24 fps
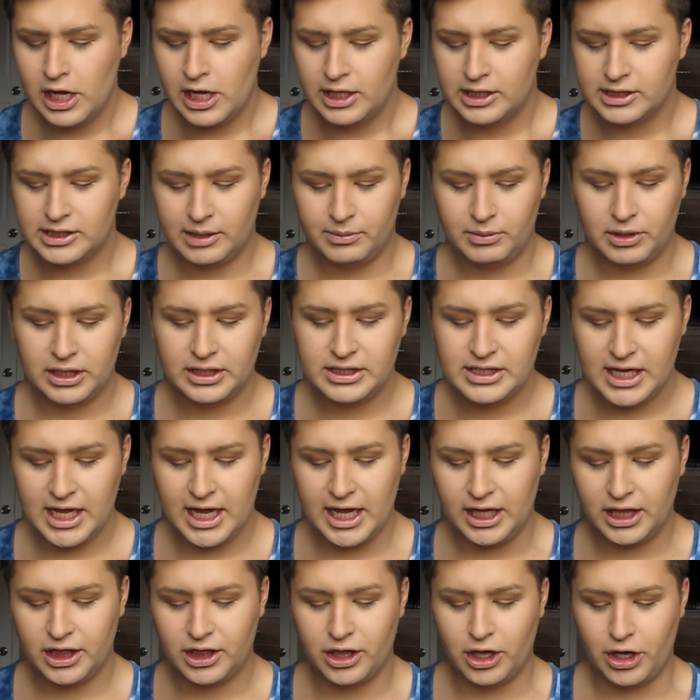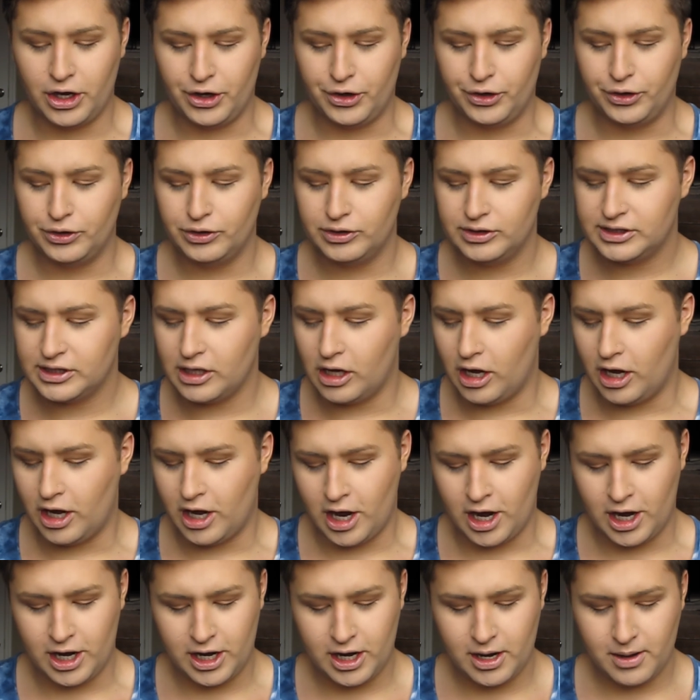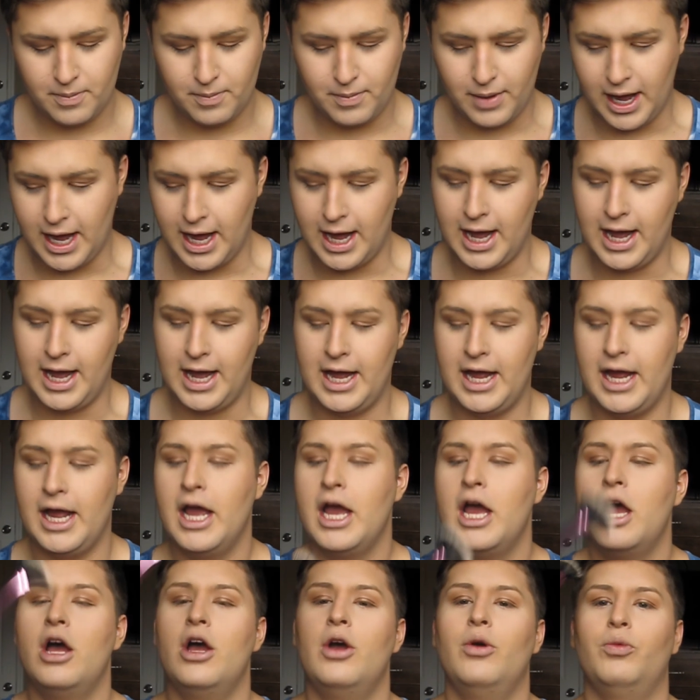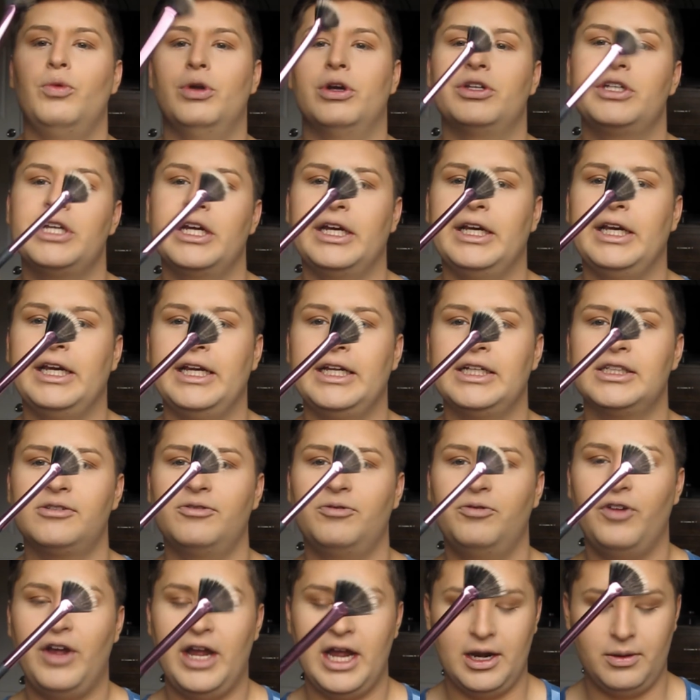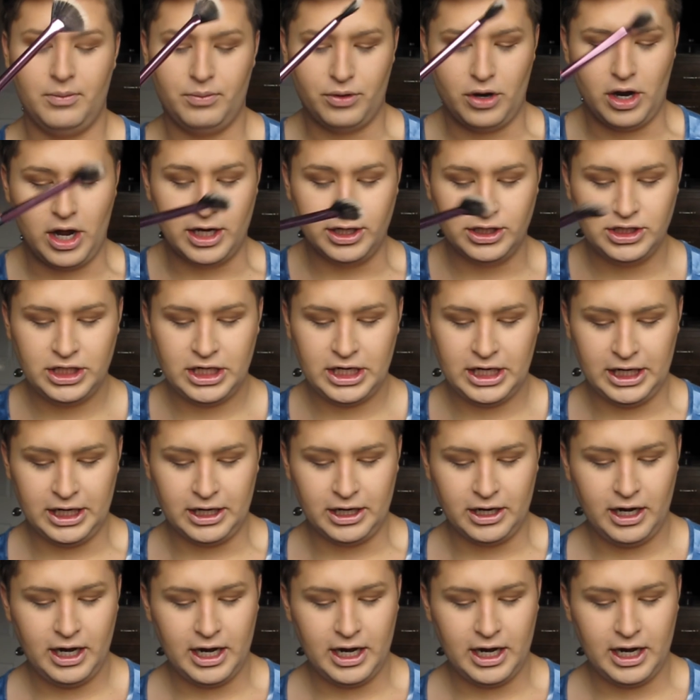So I'm gonna take those on my Real Techniques fan brush here,